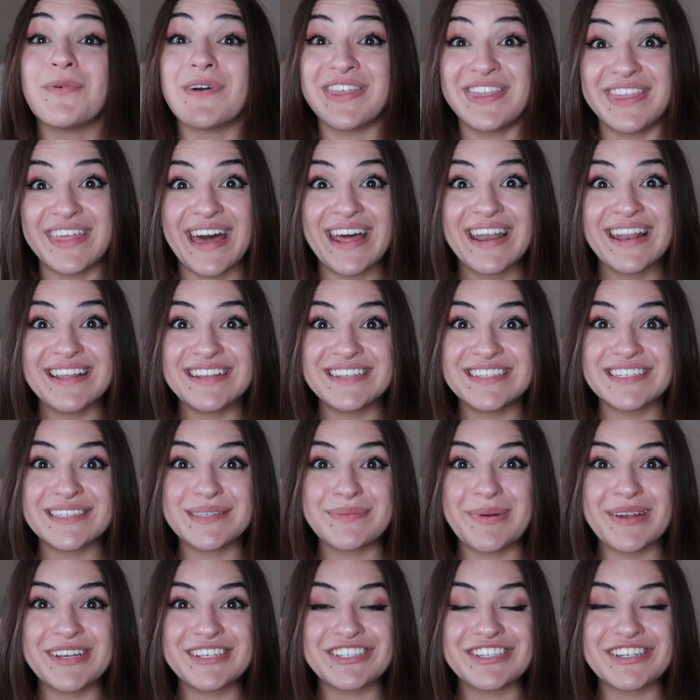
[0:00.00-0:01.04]
with that
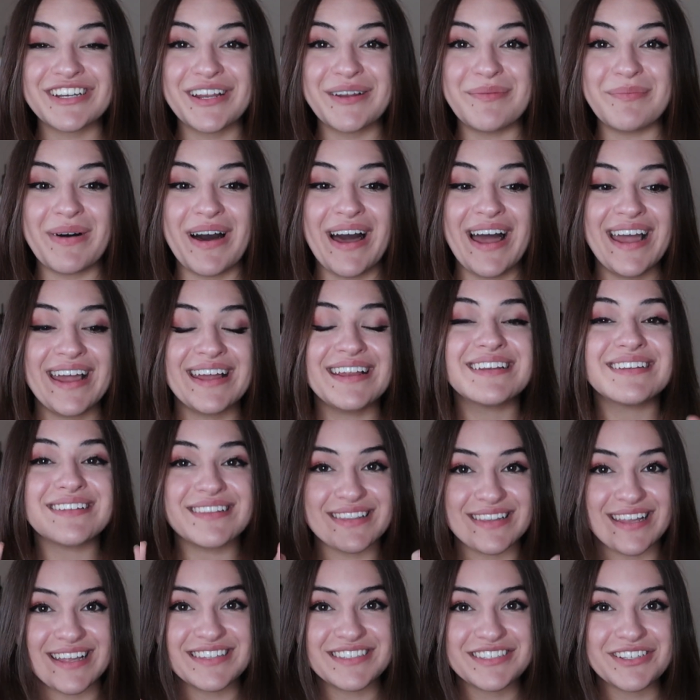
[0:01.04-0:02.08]
anticipation in mind,
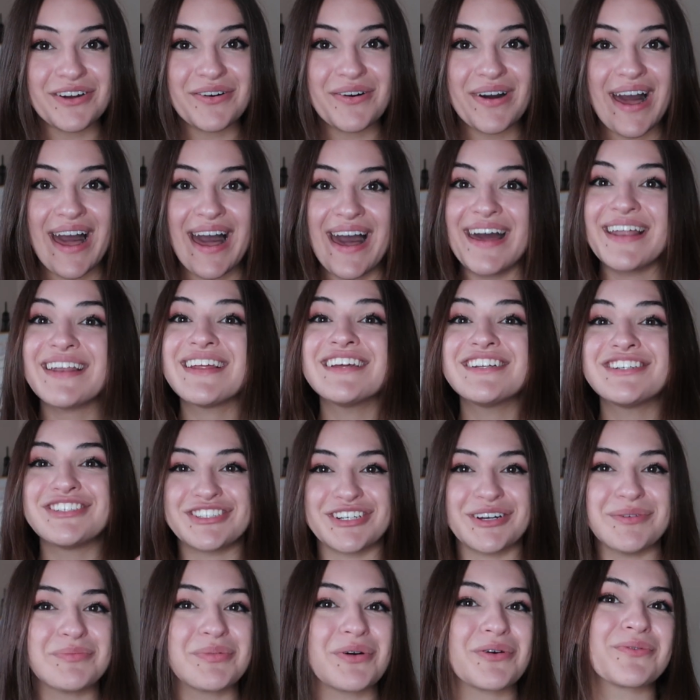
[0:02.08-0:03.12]
let's go ahead and
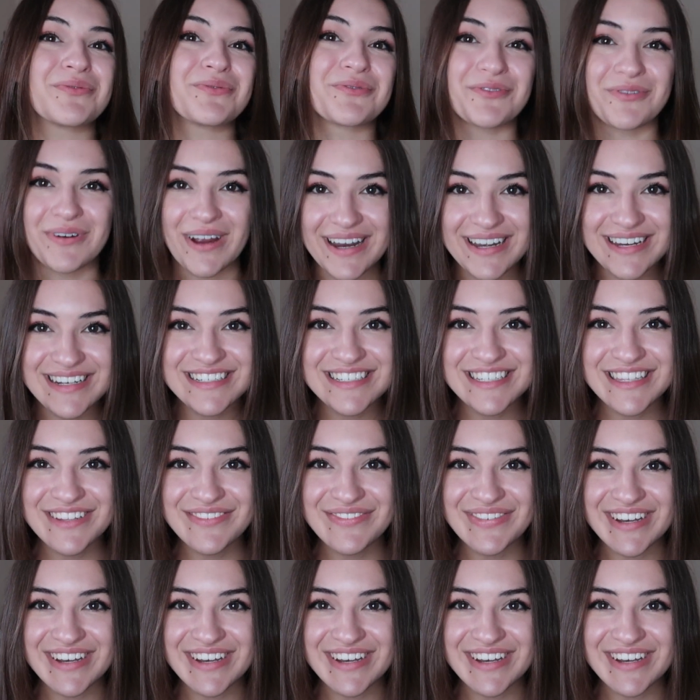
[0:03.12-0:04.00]
jump right into the